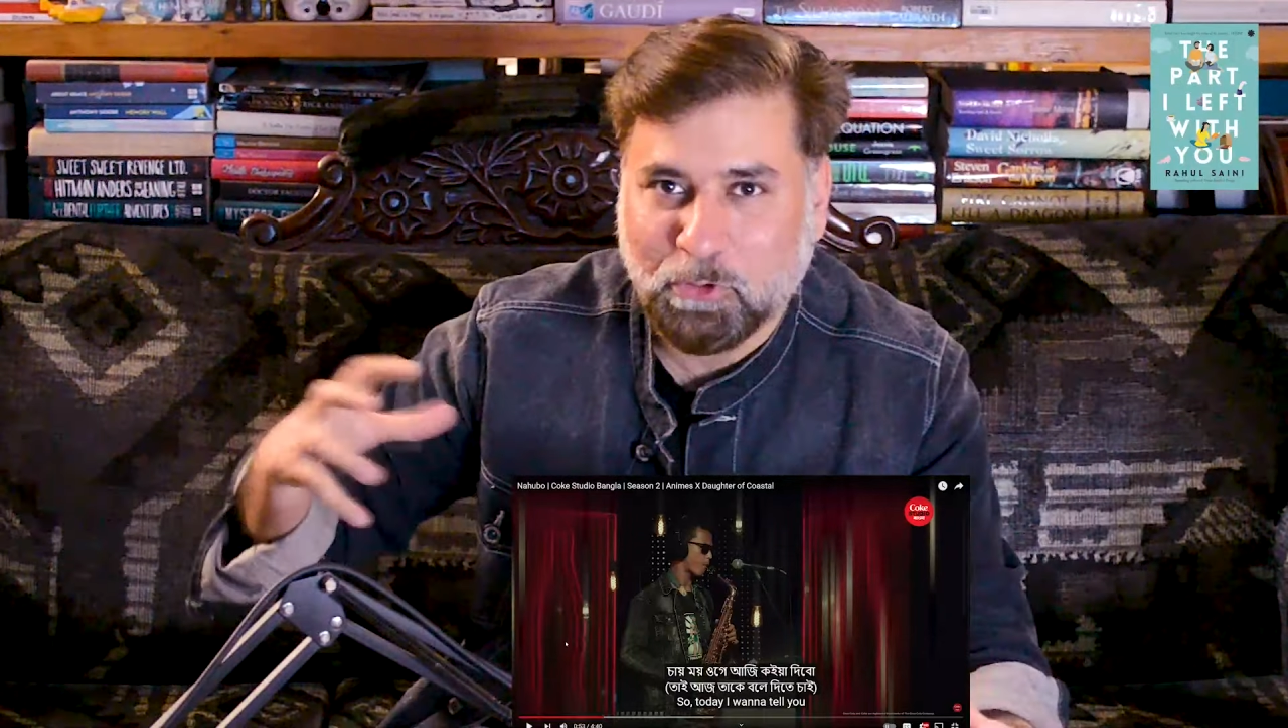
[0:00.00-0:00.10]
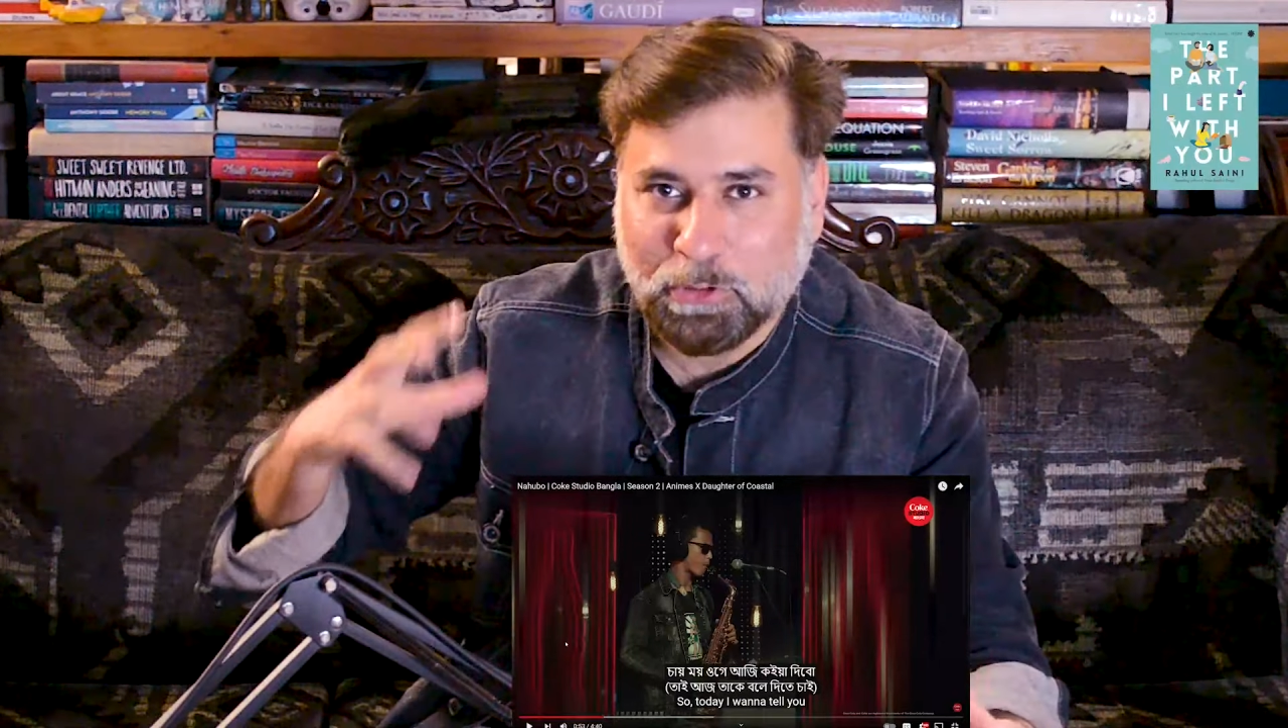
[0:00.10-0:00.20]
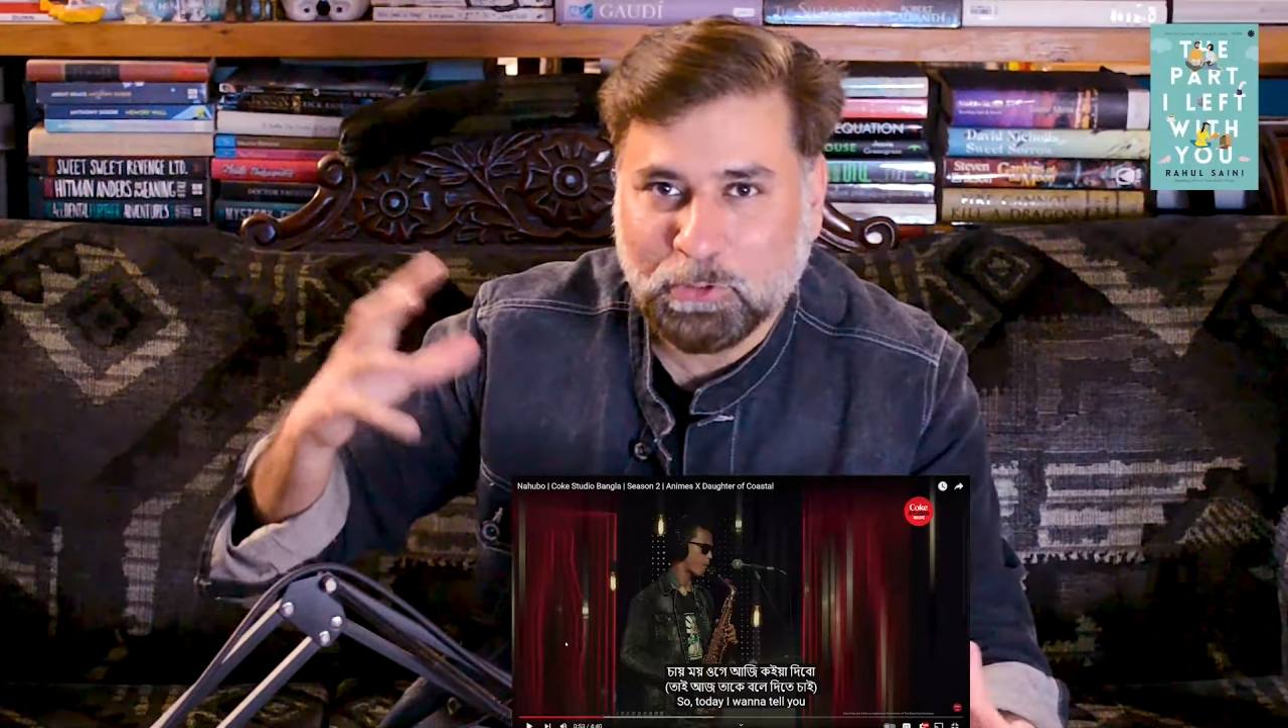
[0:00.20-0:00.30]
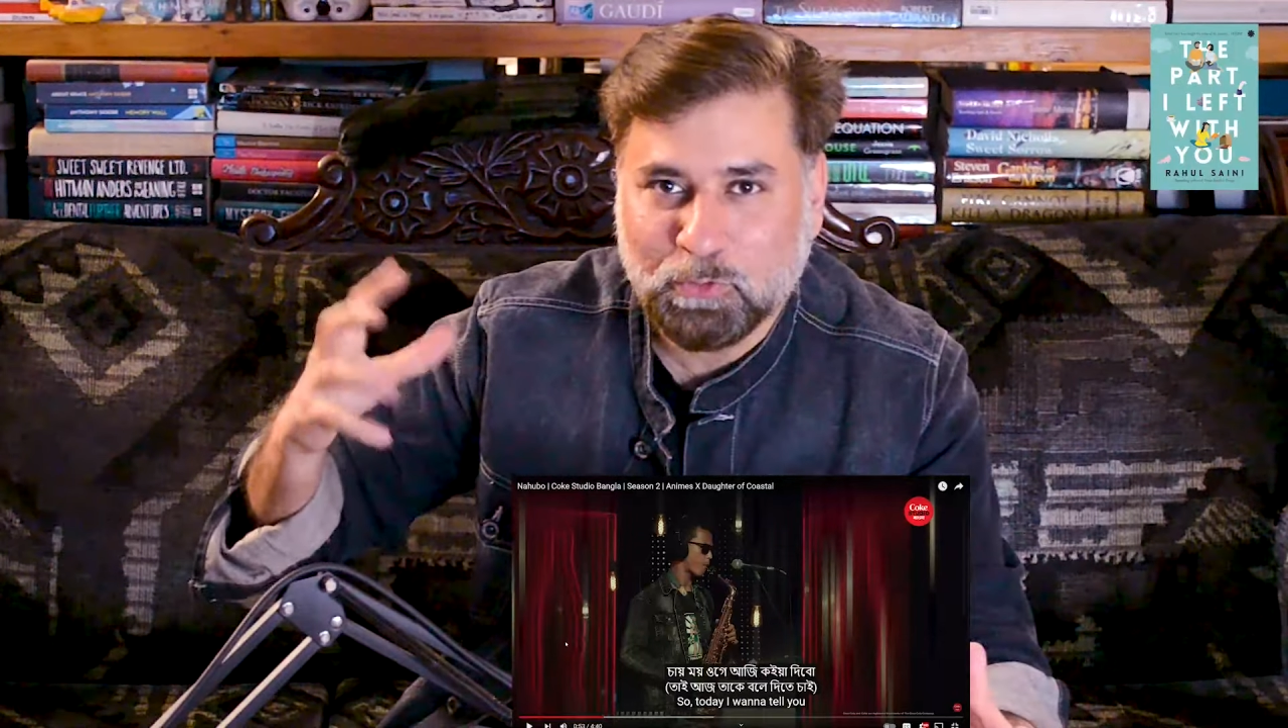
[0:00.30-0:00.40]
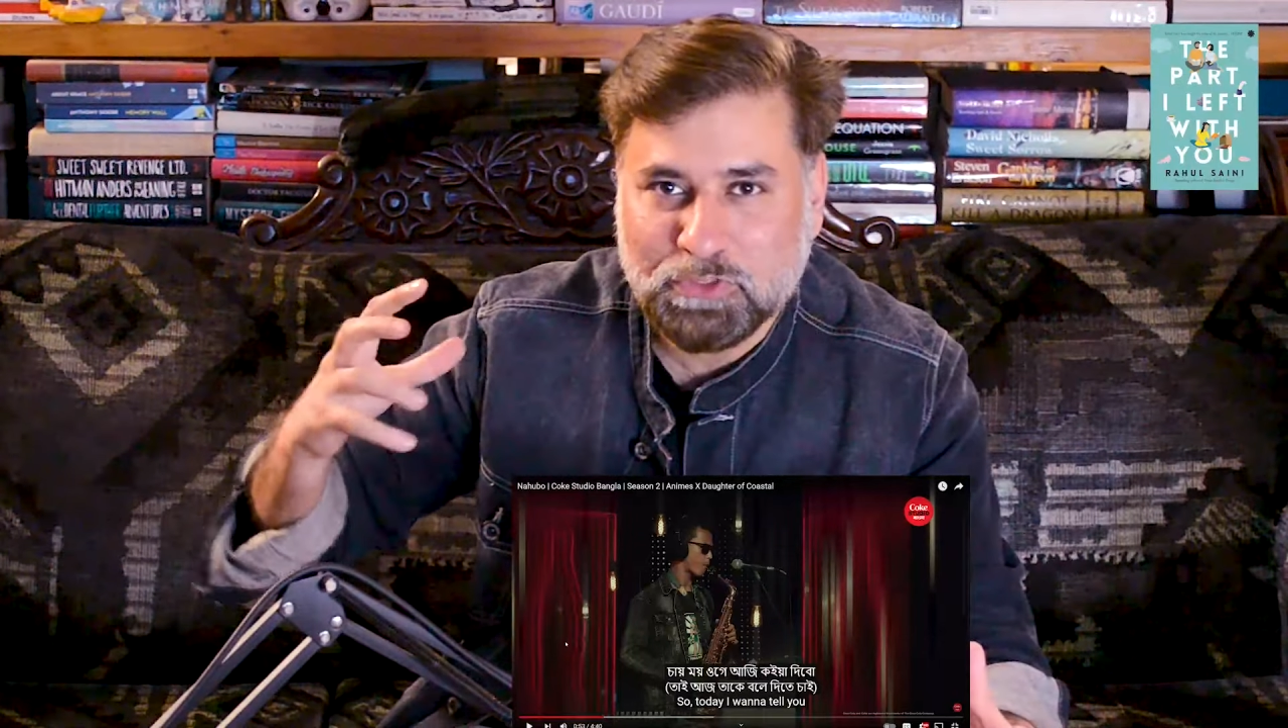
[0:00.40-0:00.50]

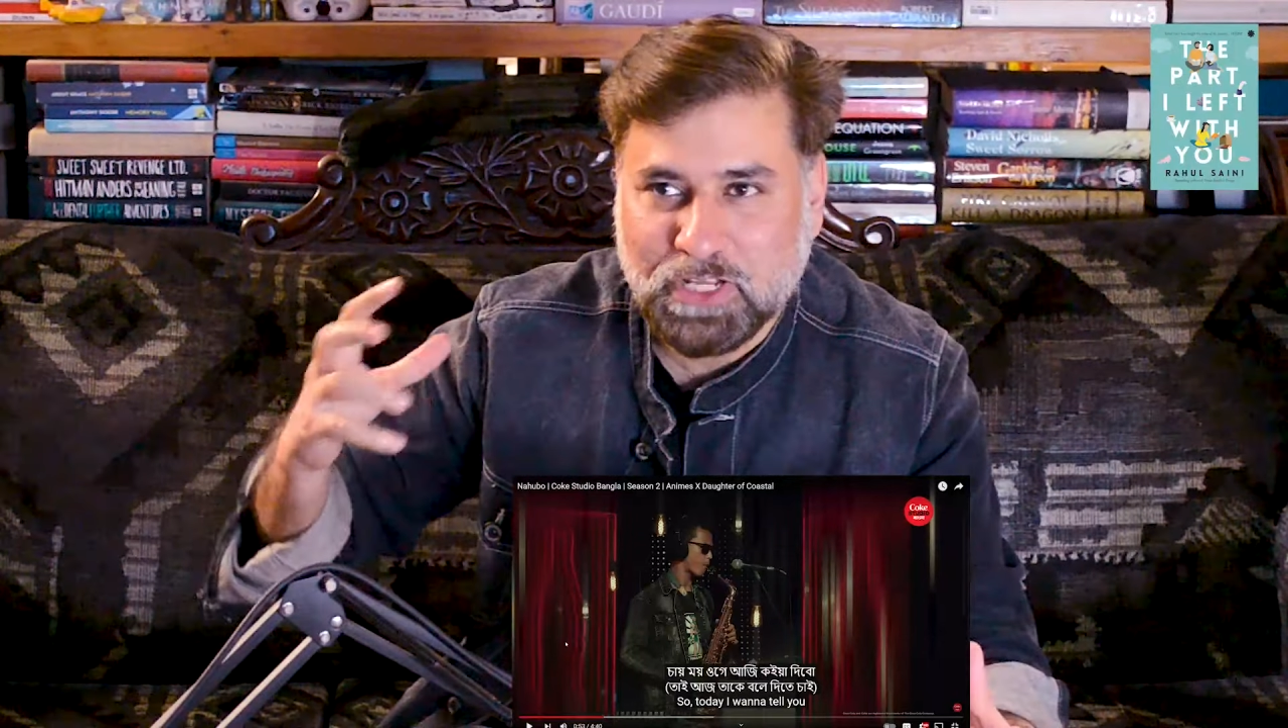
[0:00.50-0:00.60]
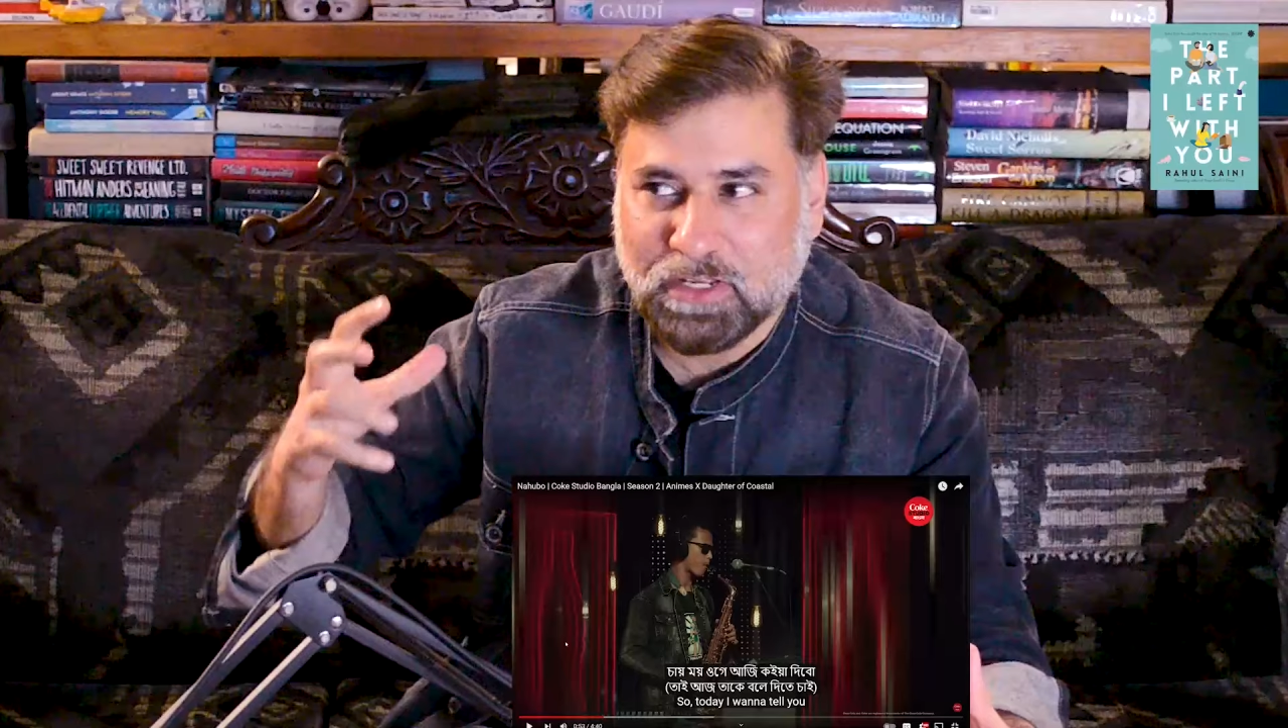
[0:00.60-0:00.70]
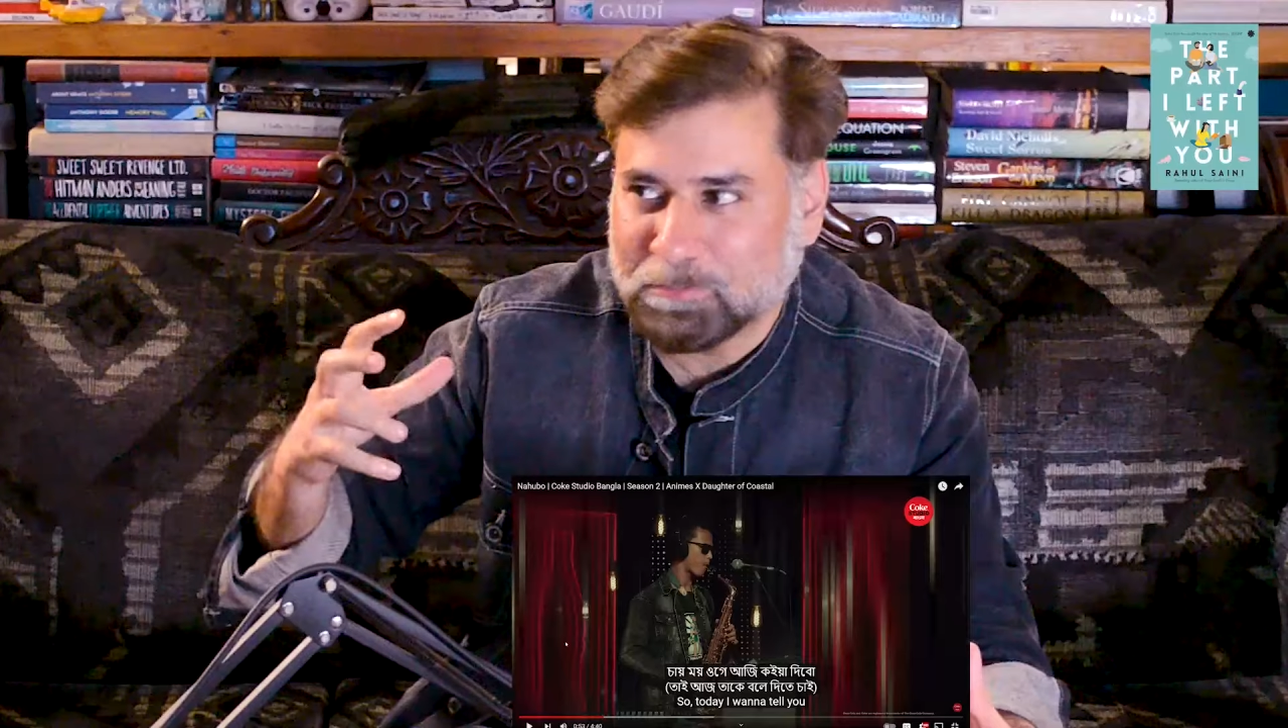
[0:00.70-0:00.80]
all those